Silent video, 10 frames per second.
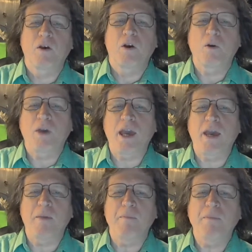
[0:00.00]
Okay,
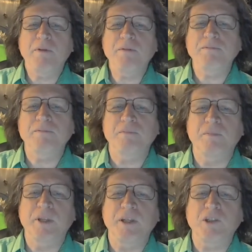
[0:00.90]

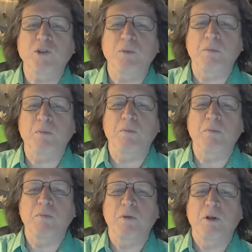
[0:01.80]
this
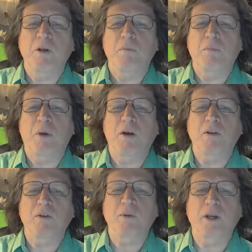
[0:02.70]
part
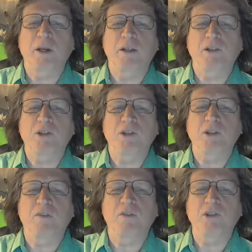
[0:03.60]
3
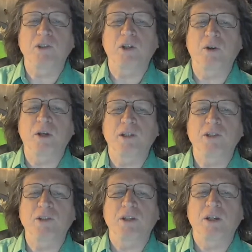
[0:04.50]
of the
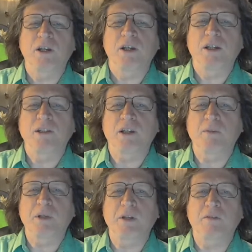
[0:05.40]
series is going to
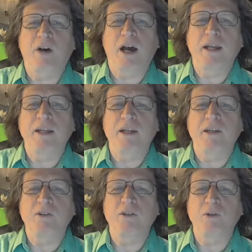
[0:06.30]
be divided
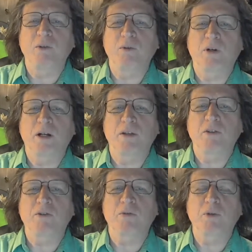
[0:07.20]
into
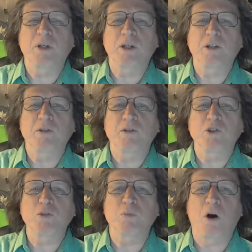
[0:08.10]
3
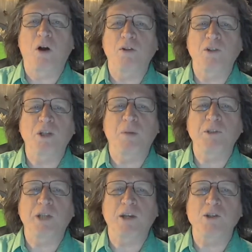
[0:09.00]
smaller
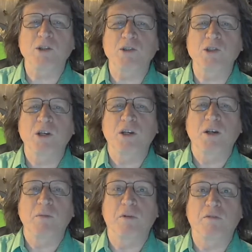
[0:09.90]
subsections:
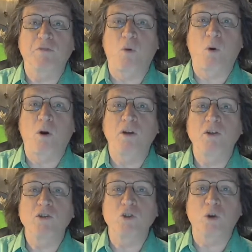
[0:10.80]
before,
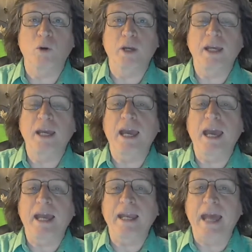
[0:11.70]
during,
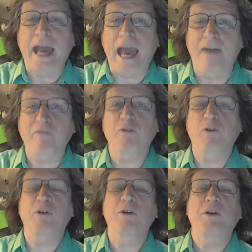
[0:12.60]
and after
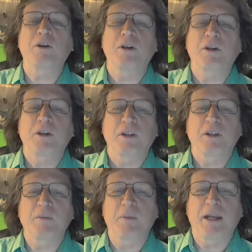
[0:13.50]
the
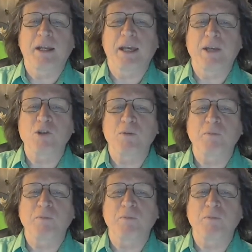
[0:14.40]
meditation.